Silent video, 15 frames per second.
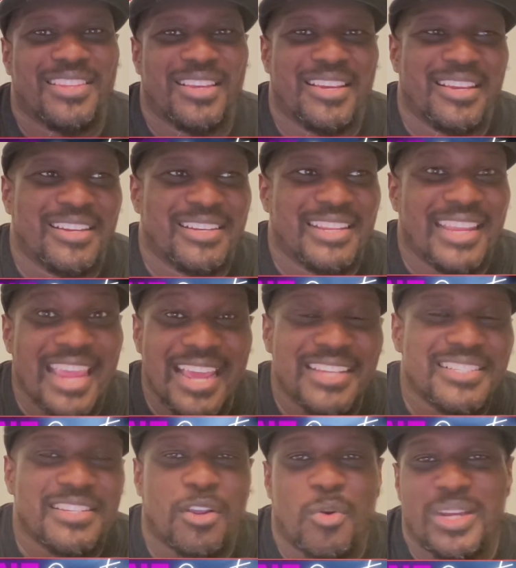the
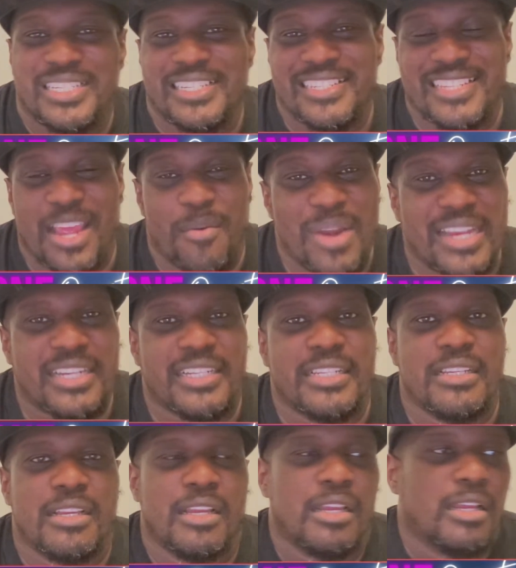guests questions
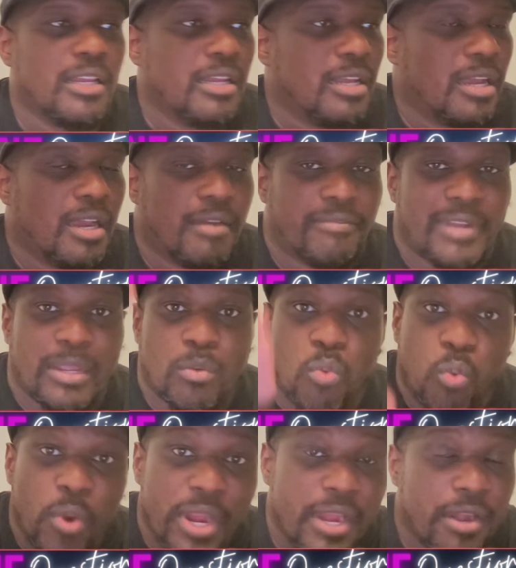directly of like
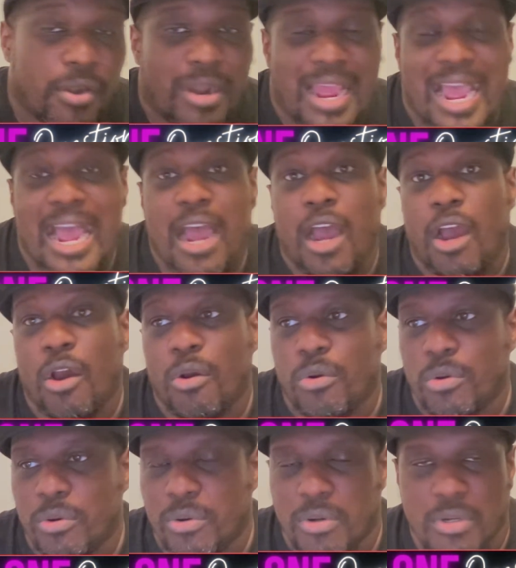where,
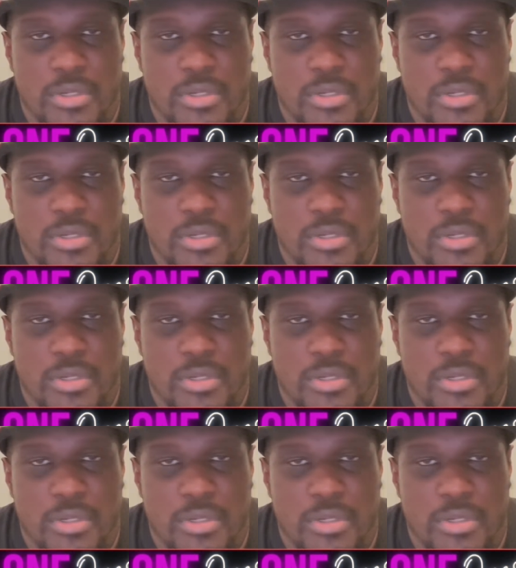how,